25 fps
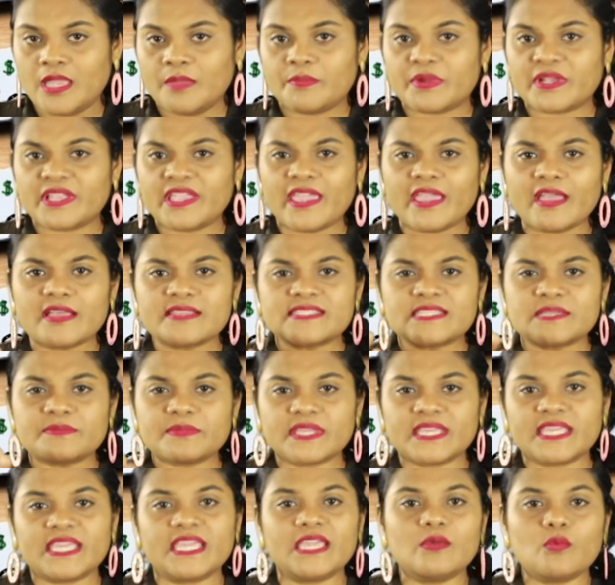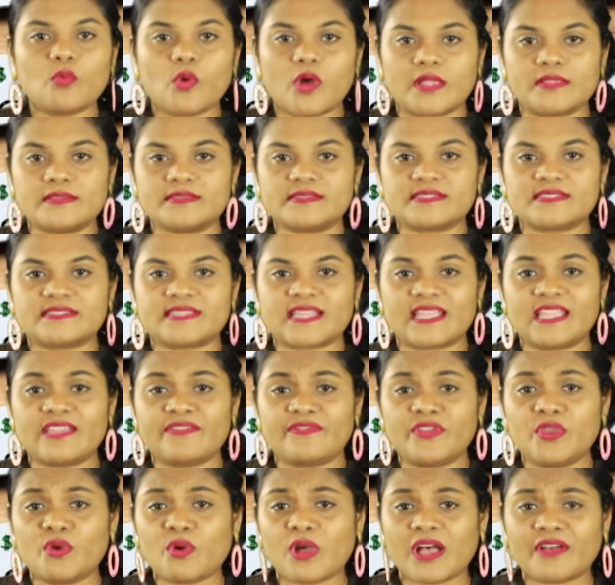but here are some key ones that
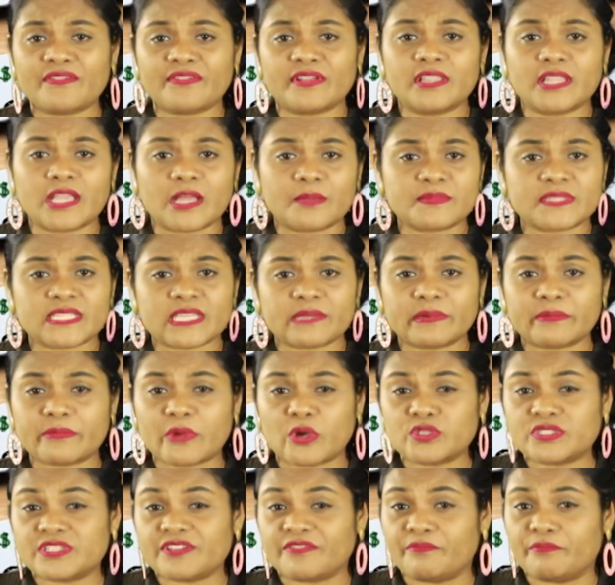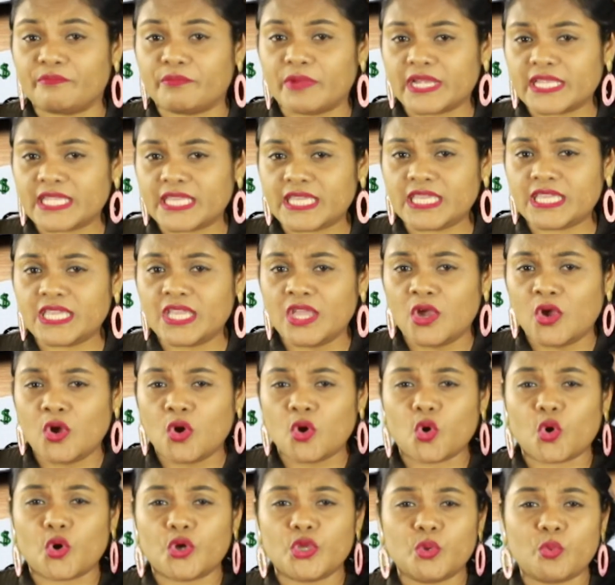if you have a lump sum amount of money
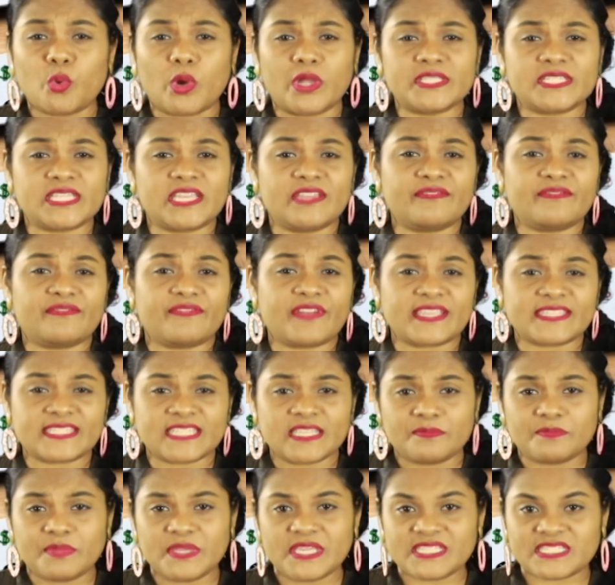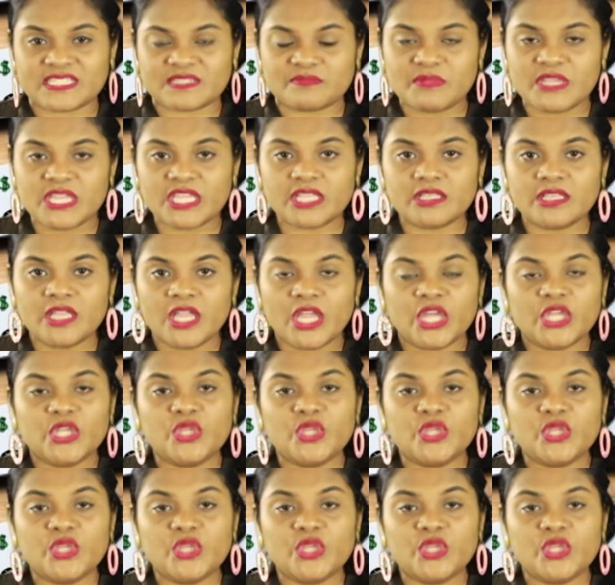or you want to invest in piecemeal,